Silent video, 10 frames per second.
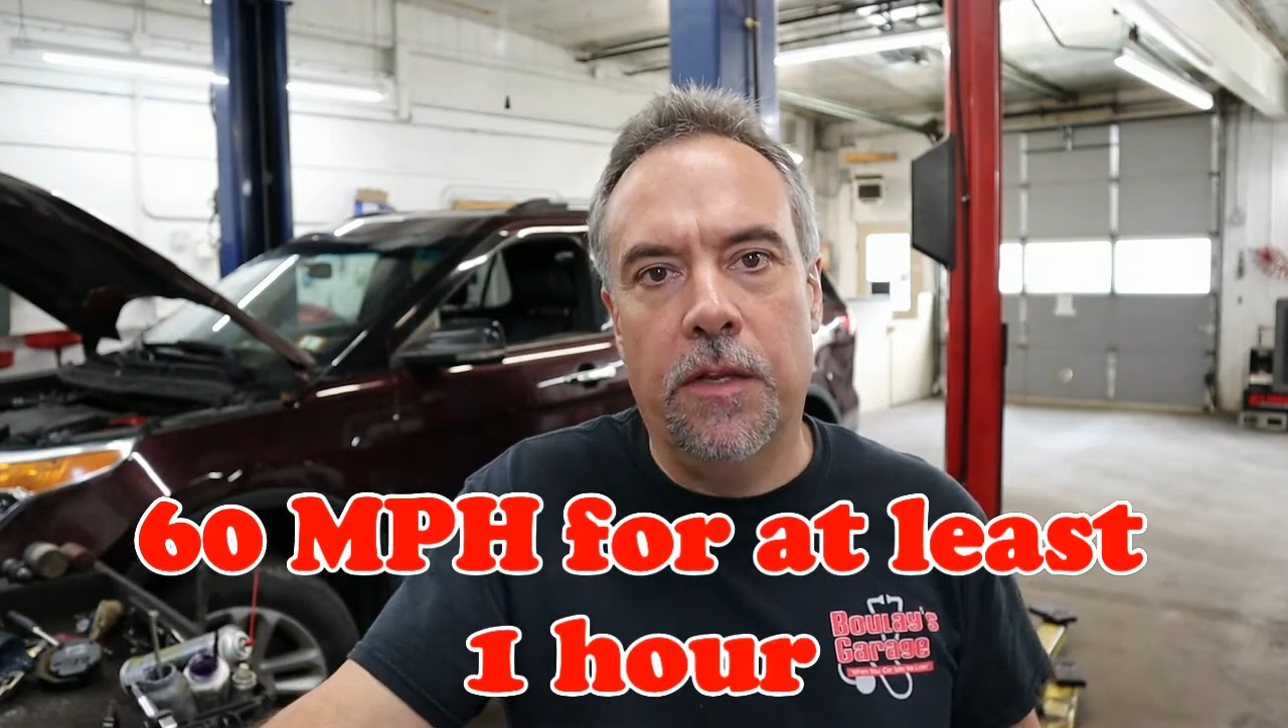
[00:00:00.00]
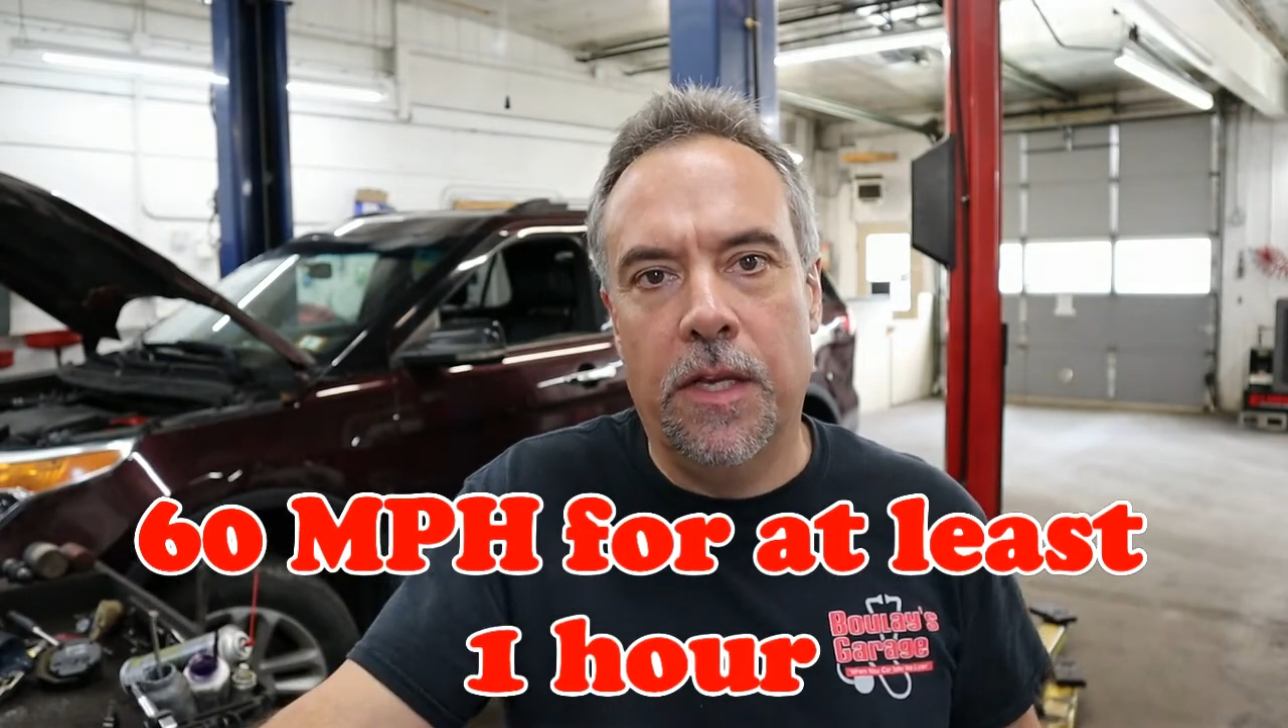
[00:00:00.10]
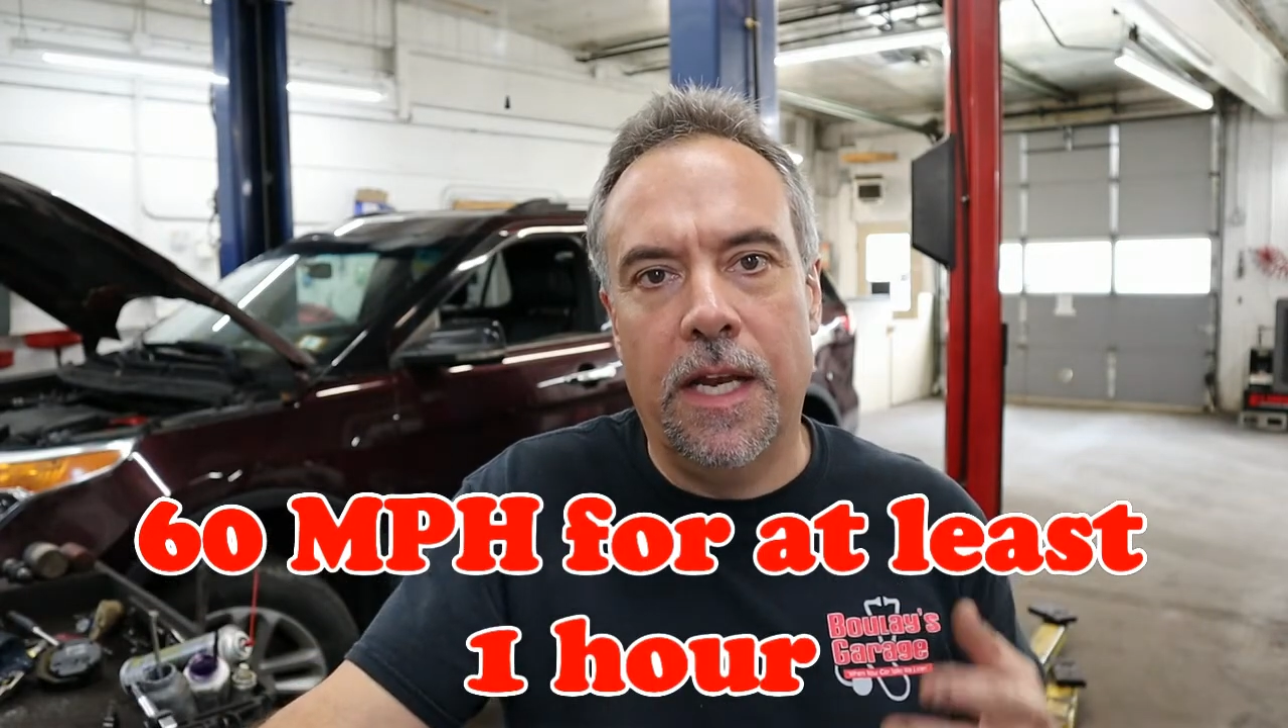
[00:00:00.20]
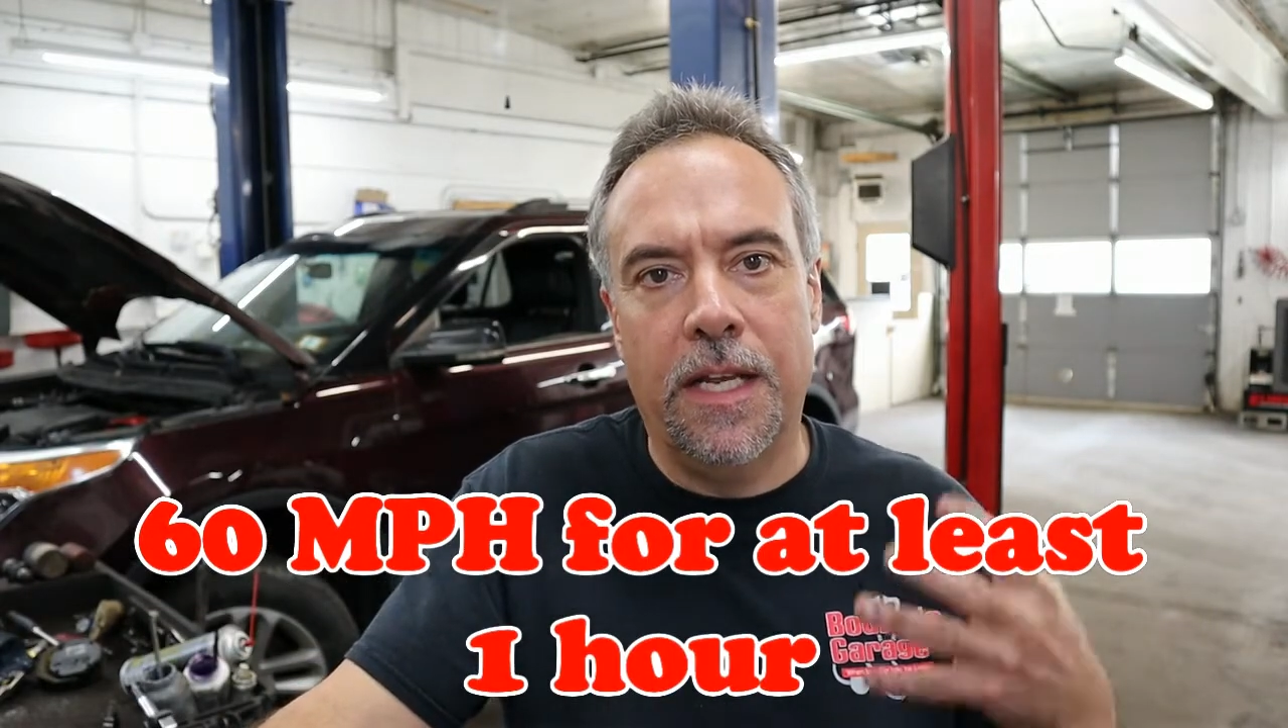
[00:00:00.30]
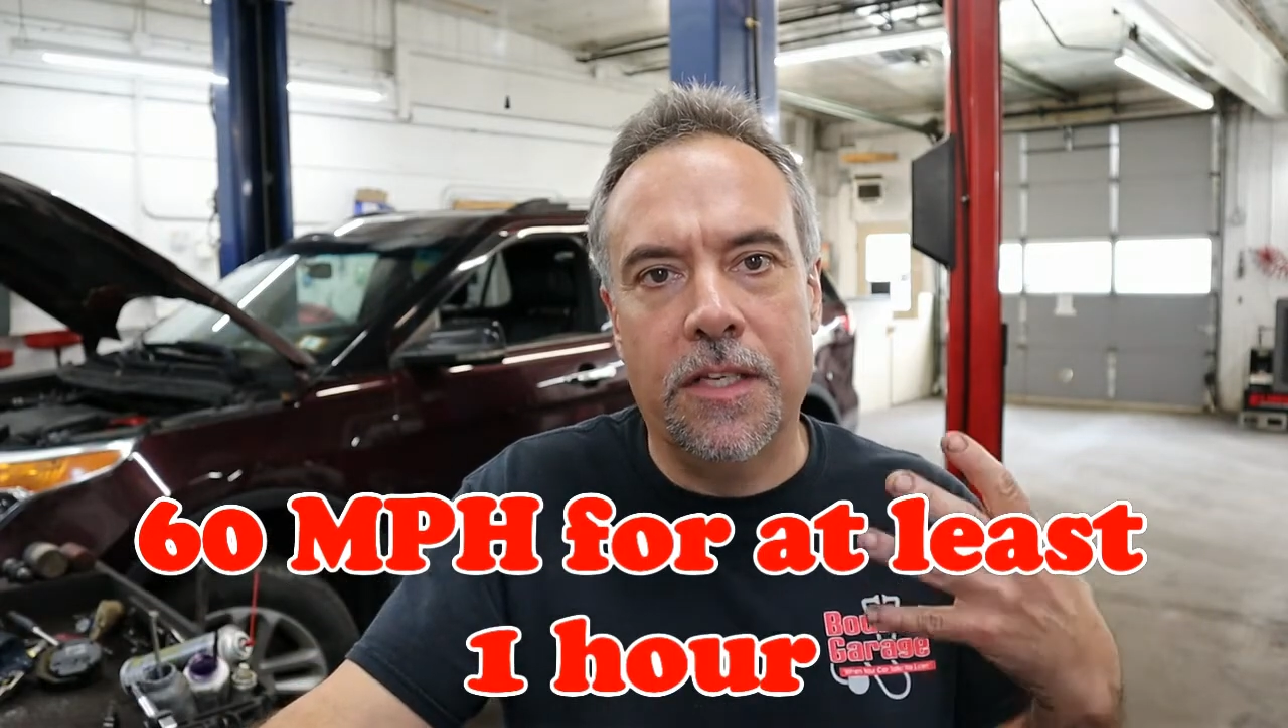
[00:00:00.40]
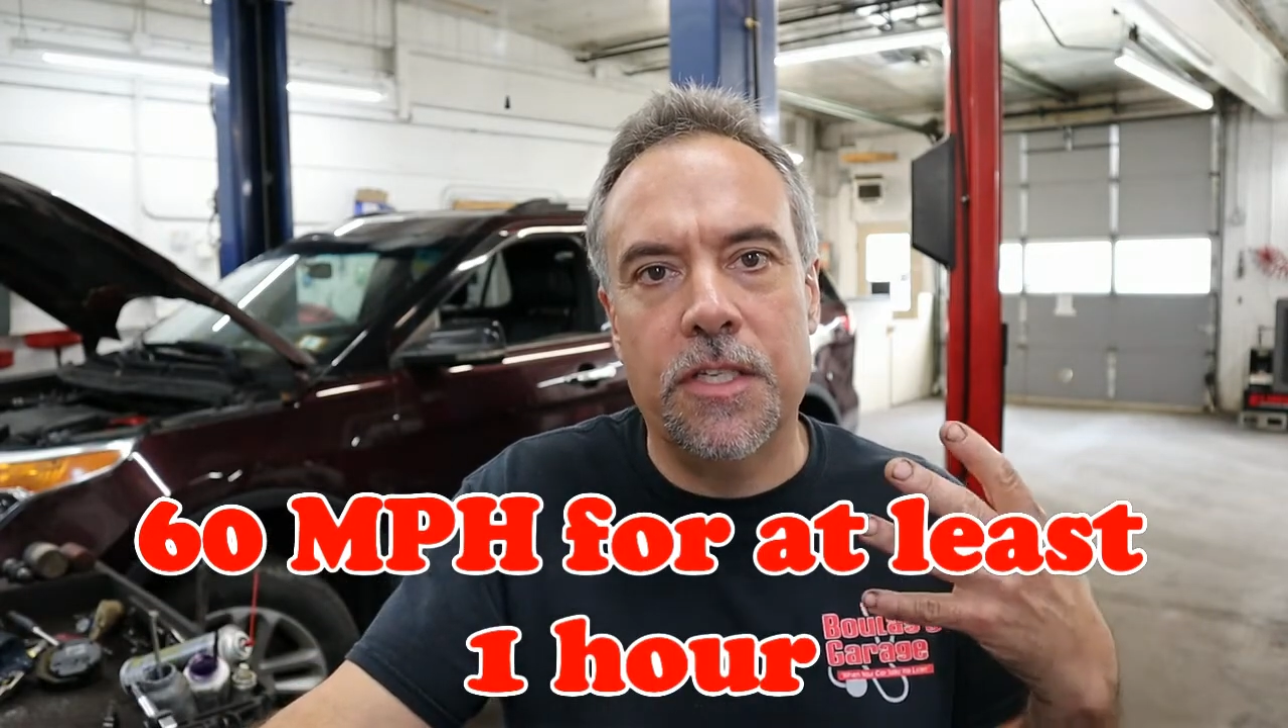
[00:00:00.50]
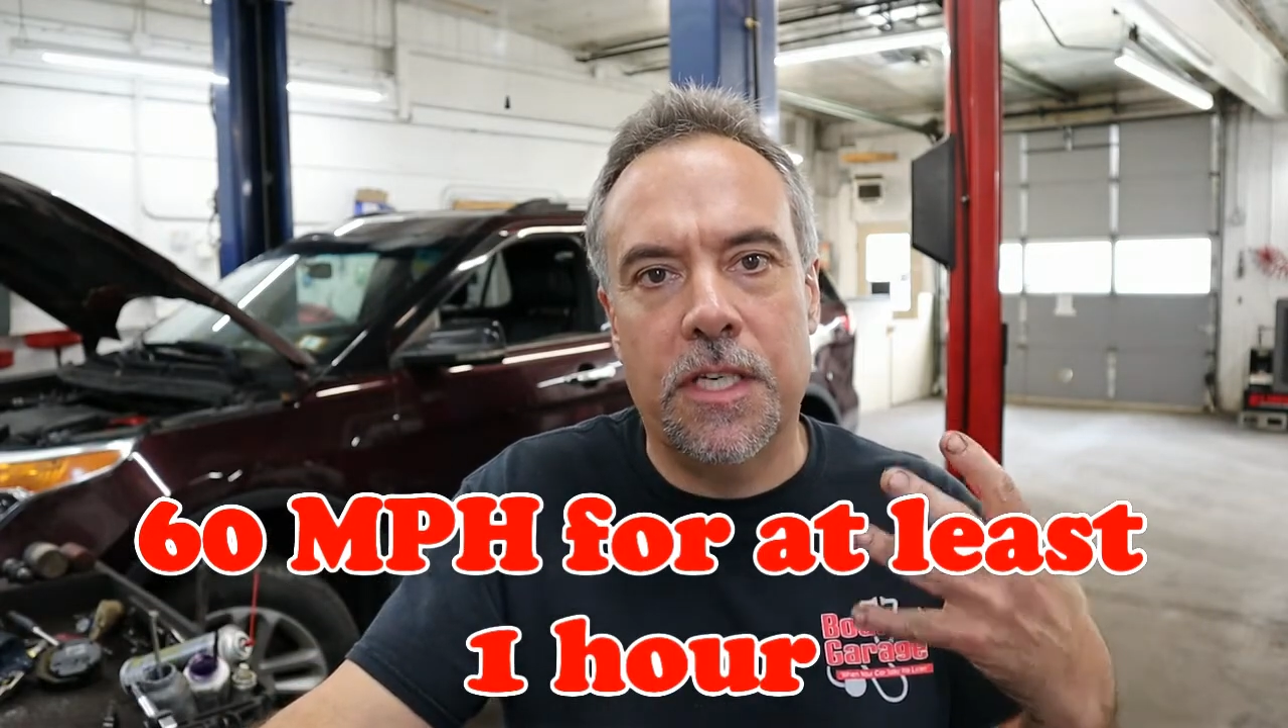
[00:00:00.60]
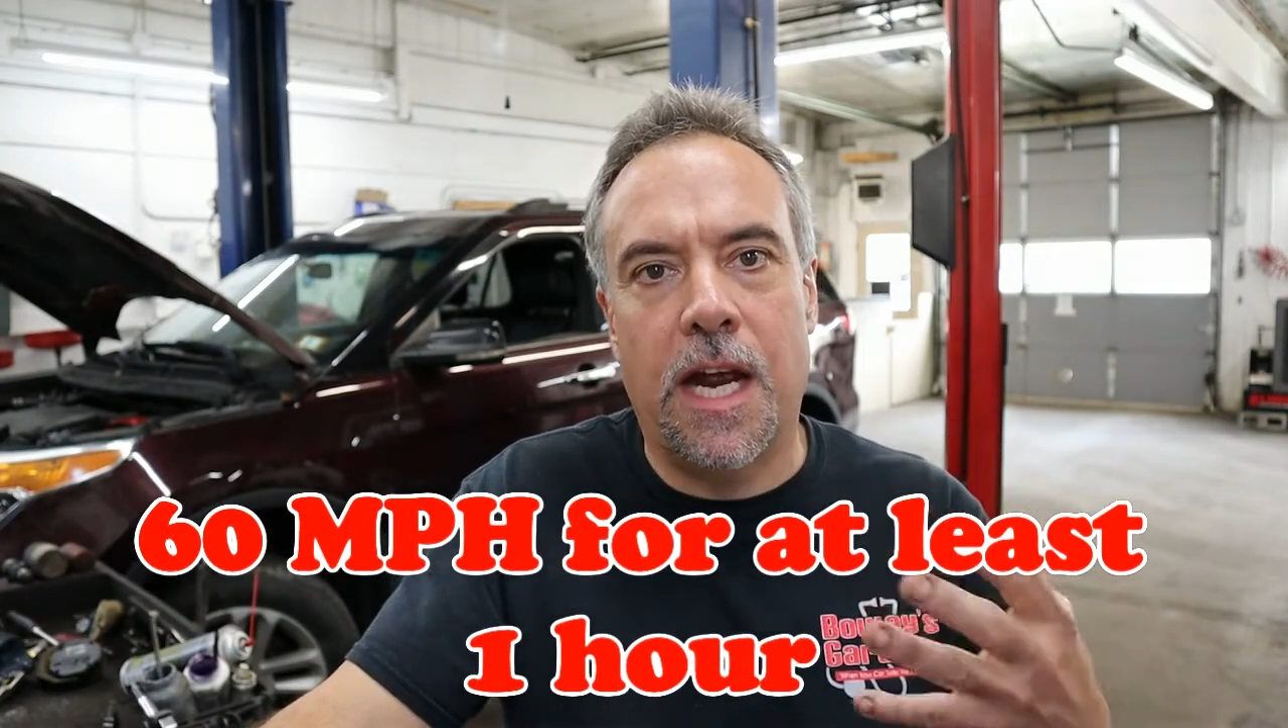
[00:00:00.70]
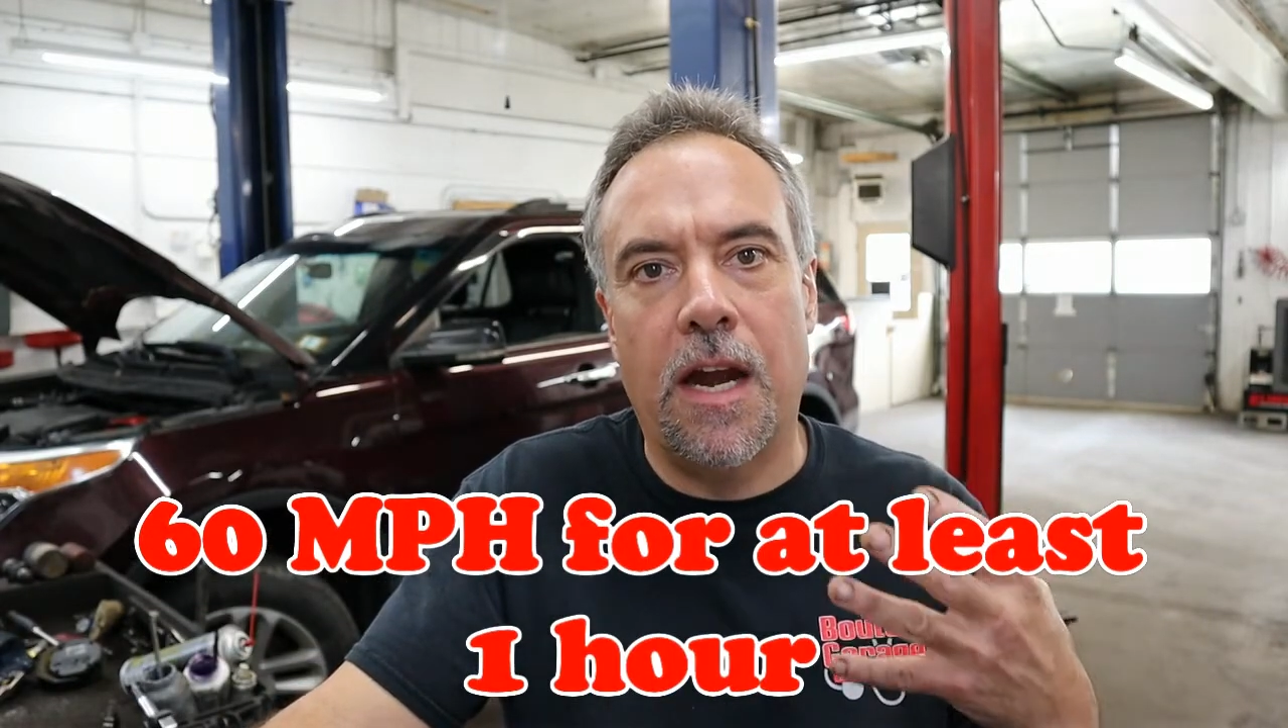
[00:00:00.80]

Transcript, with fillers: You got to get your